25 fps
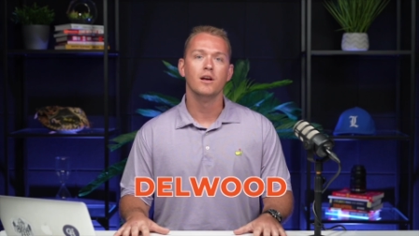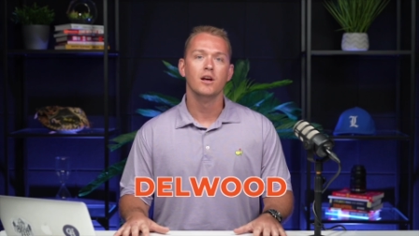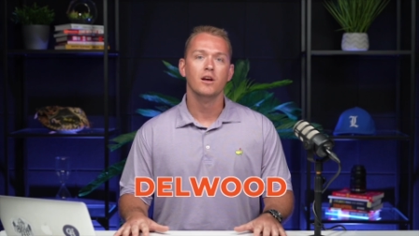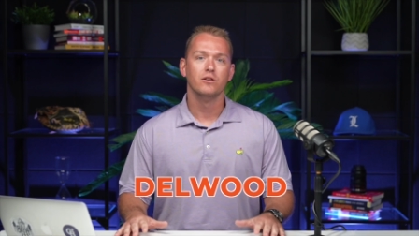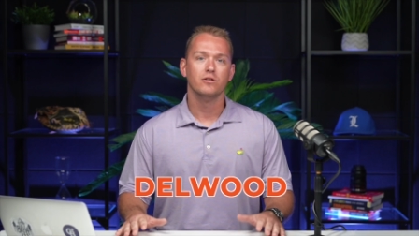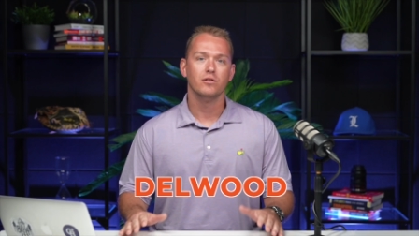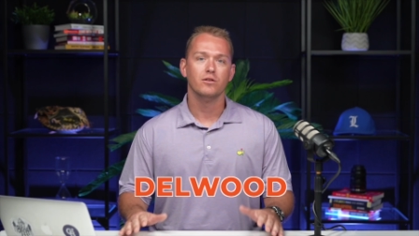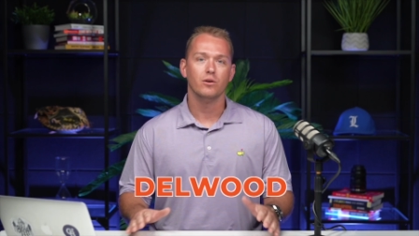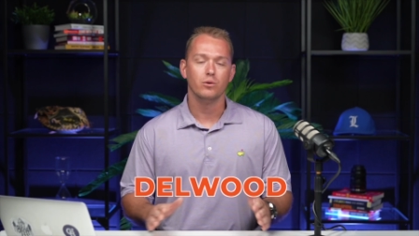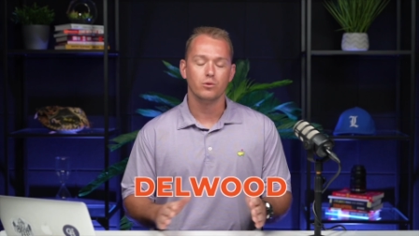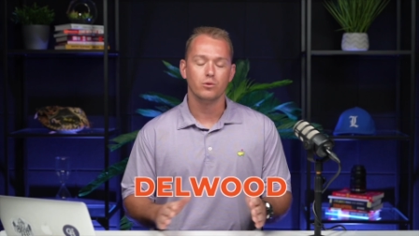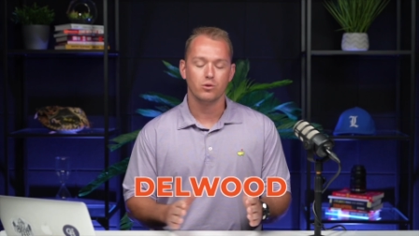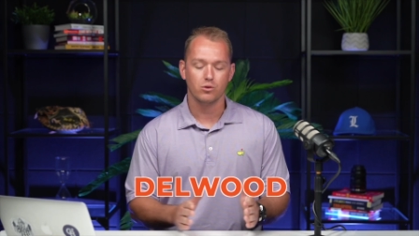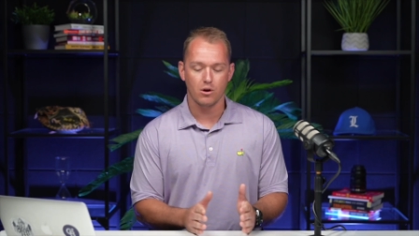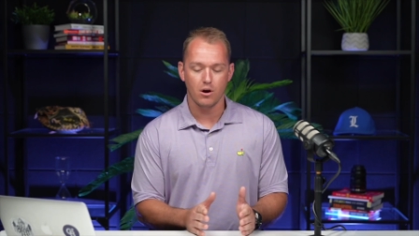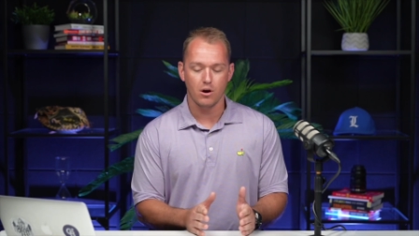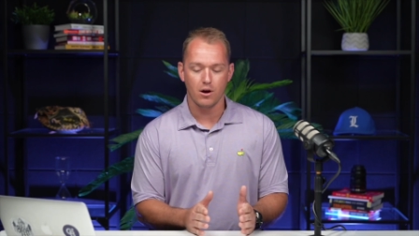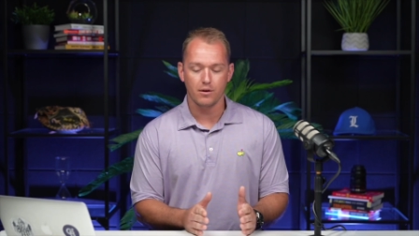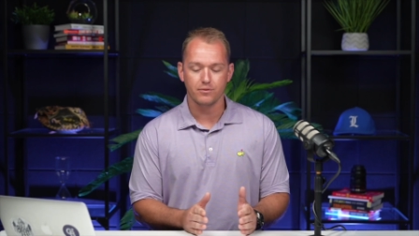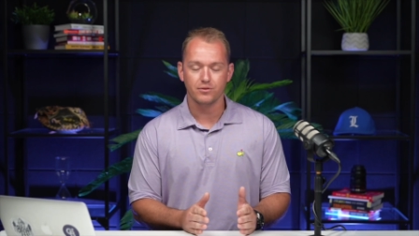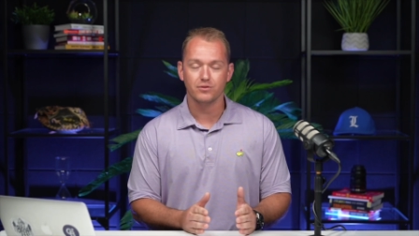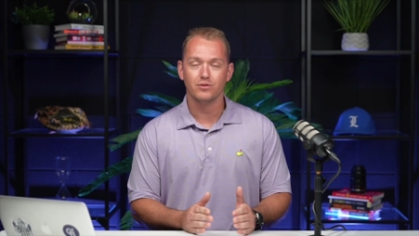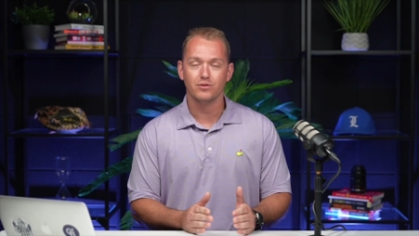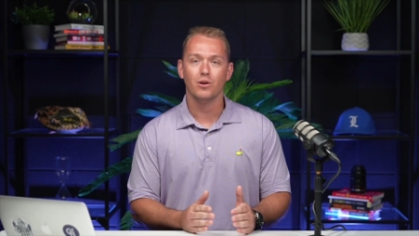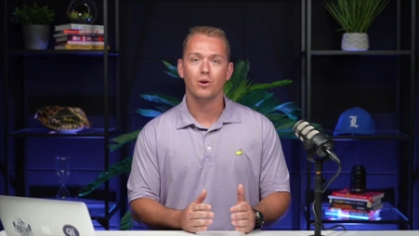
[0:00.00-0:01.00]
So in
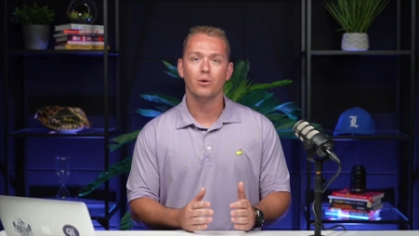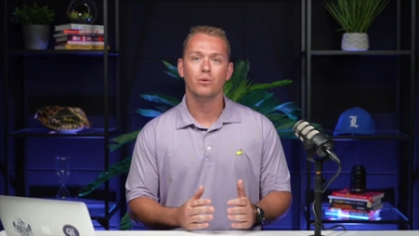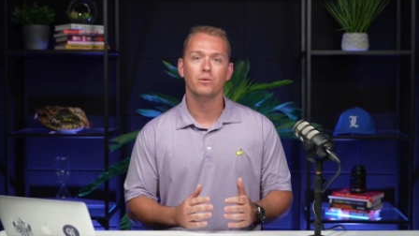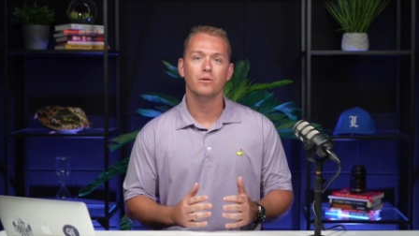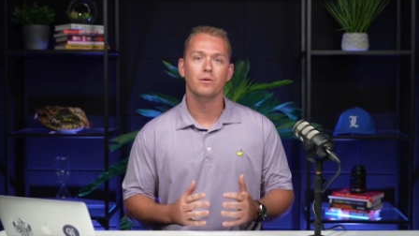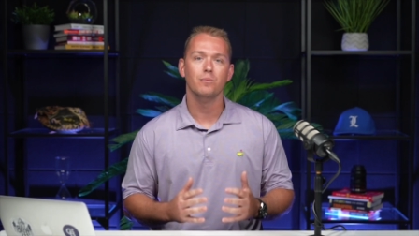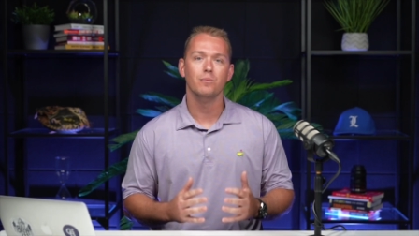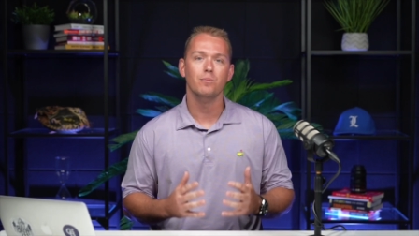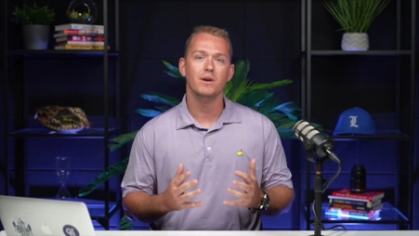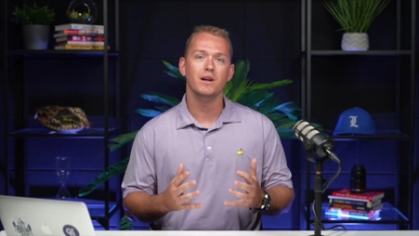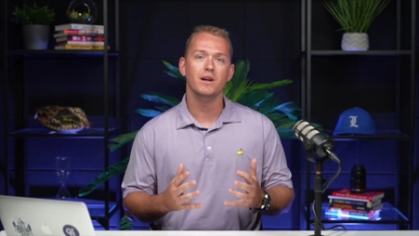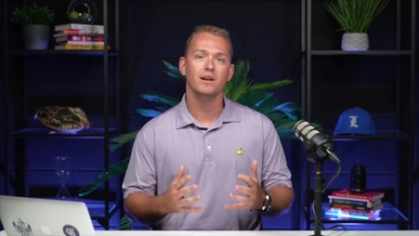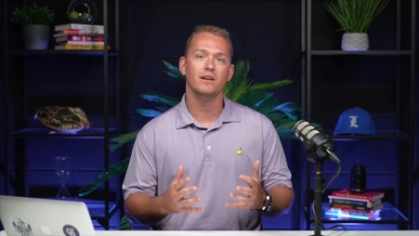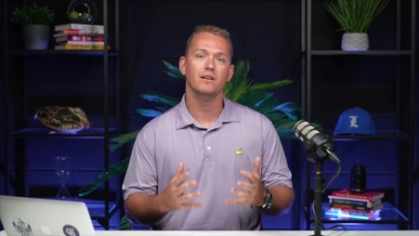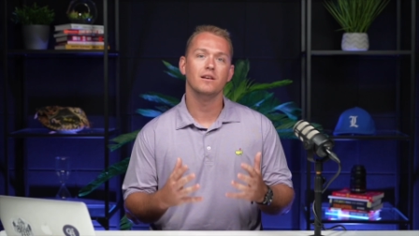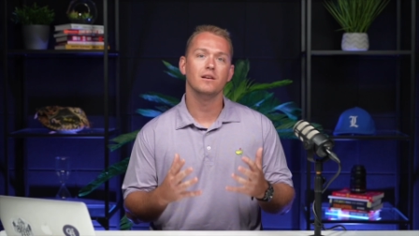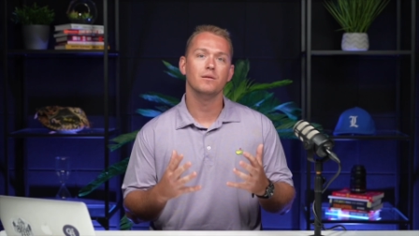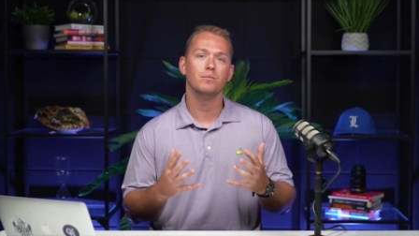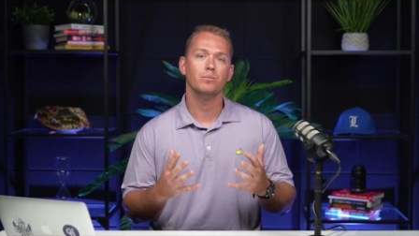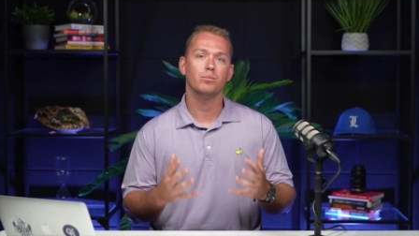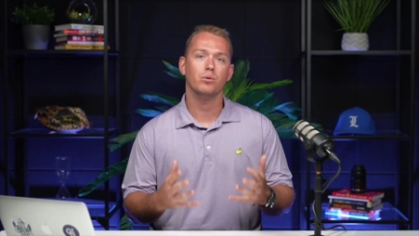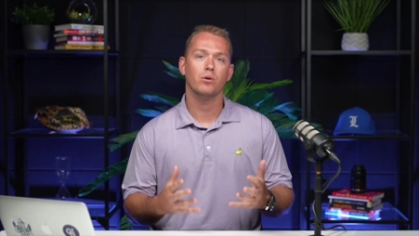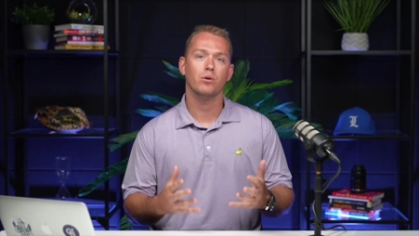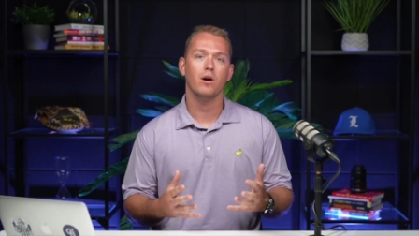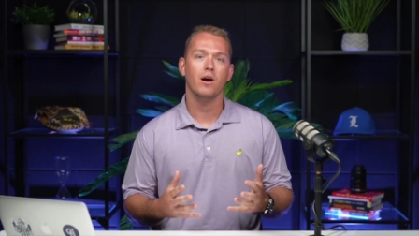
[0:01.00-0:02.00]
CROFTSTONE, the median